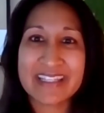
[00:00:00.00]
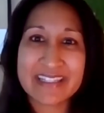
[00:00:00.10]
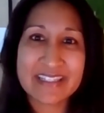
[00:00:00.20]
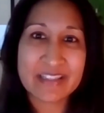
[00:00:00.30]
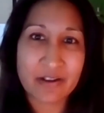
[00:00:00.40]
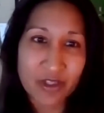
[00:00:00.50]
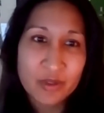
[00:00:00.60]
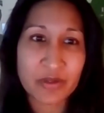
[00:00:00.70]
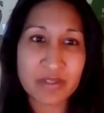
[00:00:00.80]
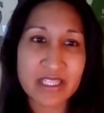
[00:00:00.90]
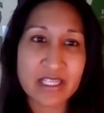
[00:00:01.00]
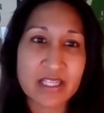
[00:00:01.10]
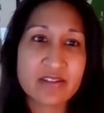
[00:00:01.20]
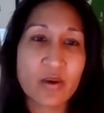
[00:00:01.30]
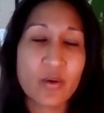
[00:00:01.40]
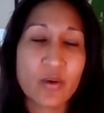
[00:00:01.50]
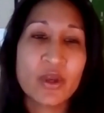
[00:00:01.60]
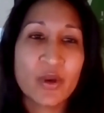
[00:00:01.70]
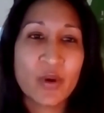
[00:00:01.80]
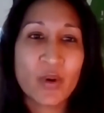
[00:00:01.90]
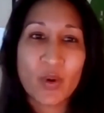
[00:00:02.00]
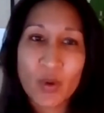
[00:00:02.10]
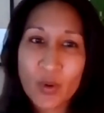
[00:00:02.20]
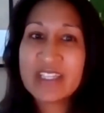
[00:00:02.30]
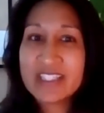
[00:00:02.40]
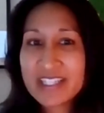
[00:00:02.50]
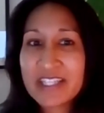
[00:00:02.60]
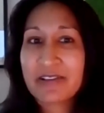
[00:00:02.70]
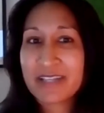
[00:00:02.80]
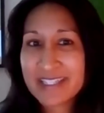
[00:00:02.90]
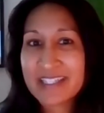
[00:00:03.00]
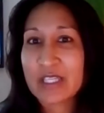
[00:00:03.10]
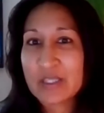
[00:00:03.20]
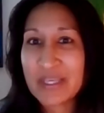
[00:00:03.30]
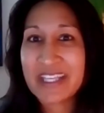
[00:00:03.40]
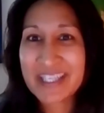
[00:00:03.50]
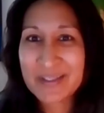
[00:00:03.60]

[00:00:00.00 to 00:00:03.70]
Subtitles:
This is our youth are needed. So we did just hear Gitanjali speak.